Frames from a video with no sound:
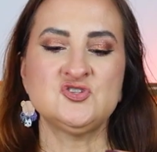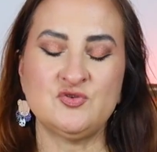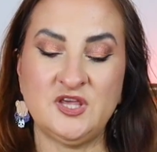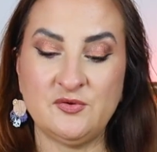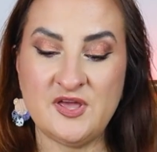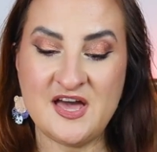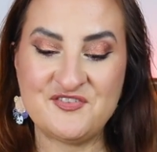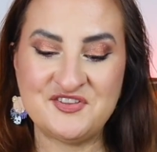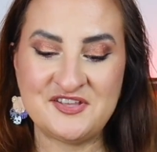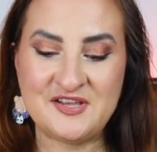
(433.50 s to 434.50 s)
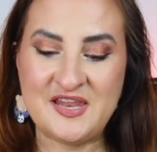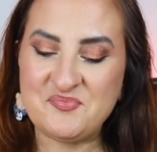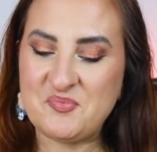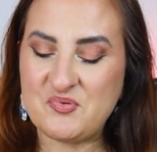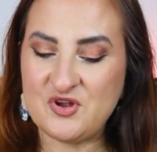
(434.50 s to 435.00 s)
So here we have another
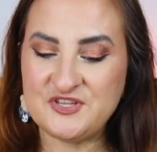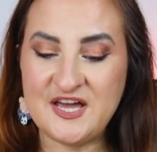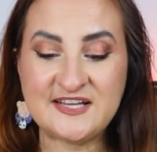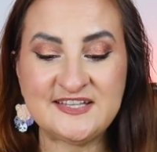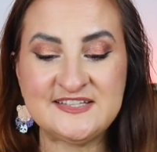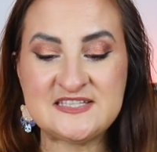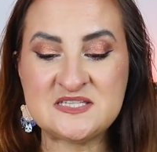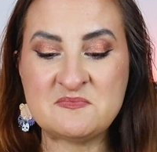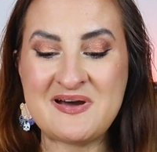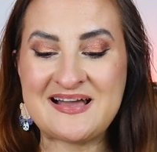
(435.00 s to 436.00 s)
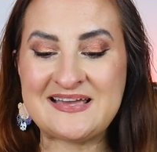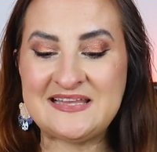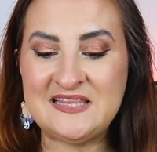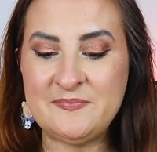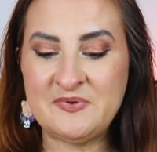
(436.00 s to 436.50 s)
lip product, and this is MAC
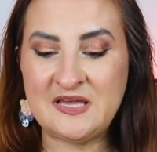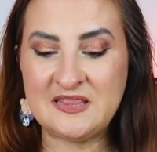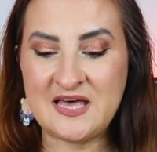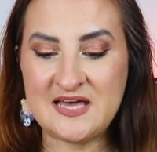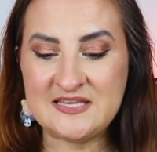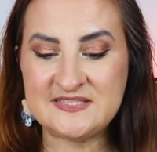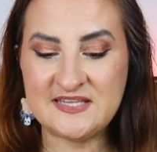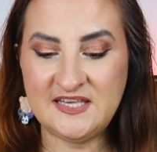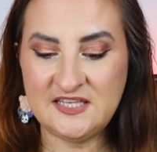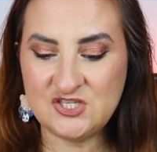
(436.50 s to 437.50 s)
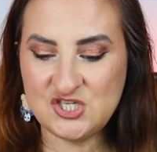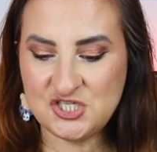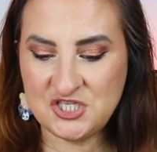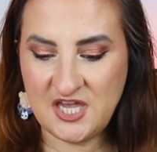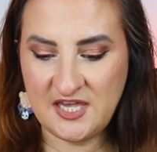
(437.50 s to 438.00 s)
Lip Gloss in
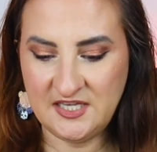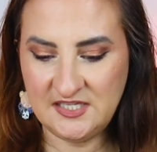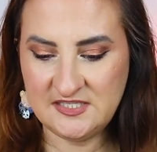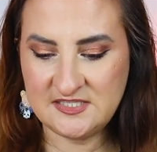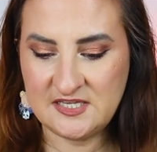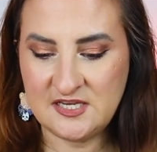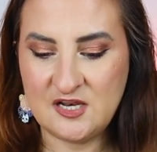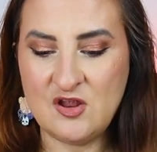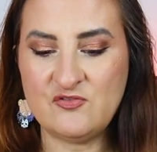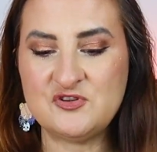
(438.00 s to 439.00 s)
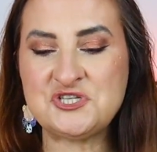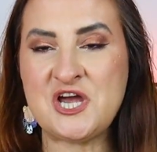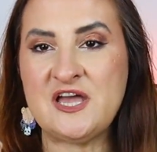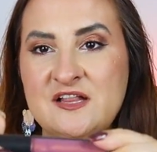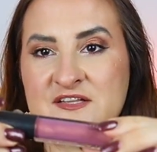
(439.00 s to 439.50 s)
shade
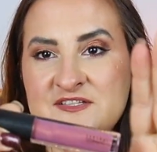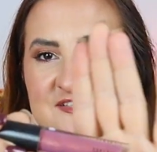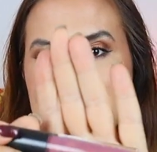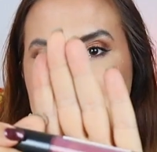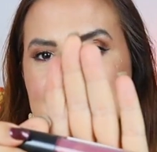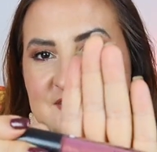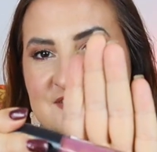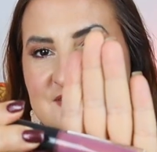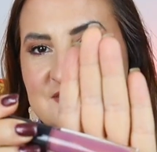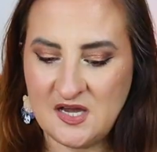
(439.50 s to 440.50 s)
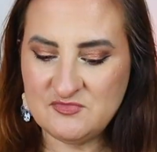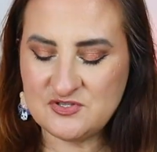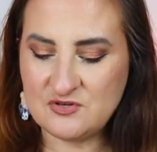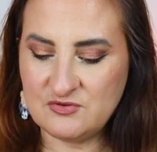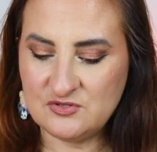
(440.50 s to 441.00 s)
Lovechild. I'm just
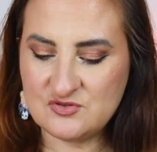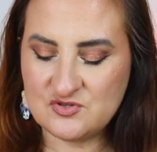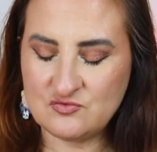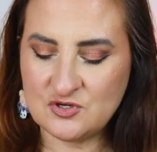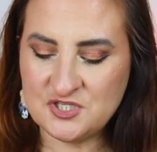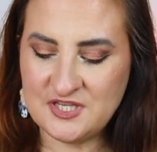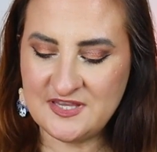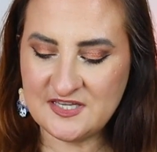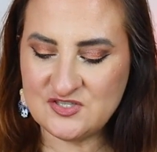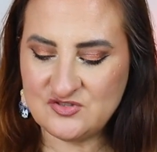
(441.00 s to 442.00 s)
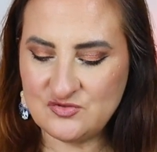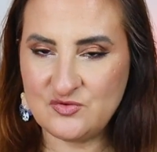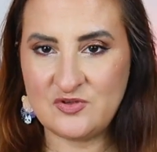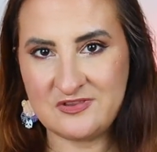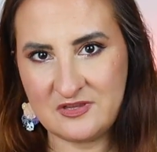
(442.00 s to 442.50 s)
going to swatch it next
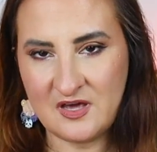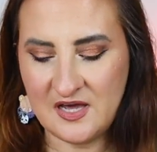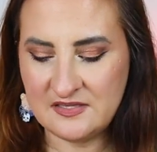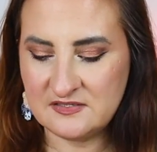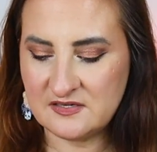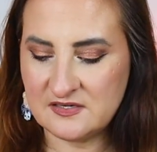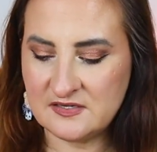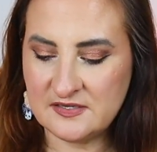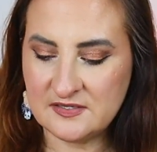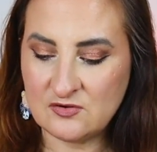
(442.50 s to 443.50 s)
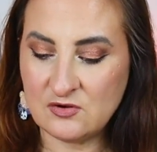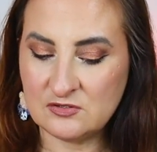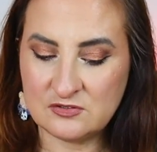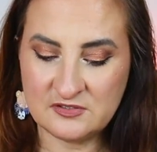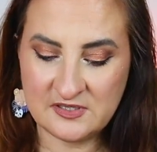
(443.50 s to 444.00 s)
to the other
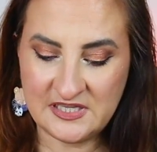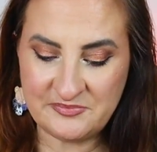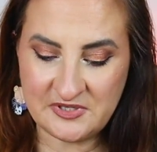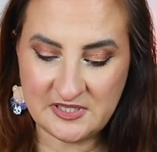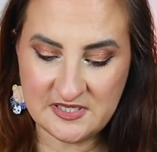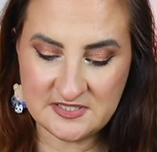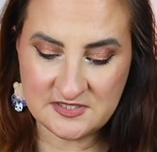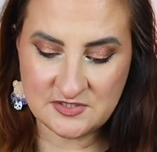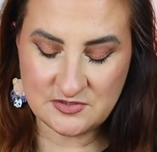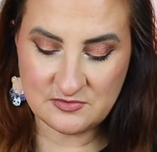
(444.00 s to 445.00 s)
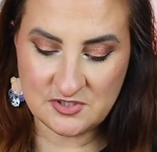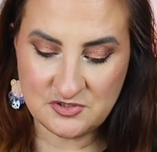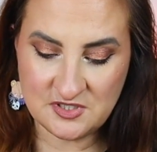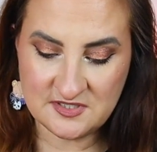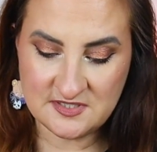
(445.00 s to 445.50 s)
colored lip gloss so that
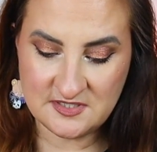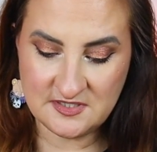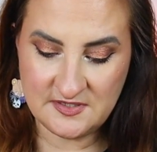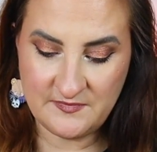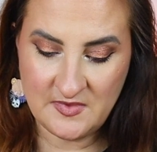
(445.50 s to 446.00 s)
you can see.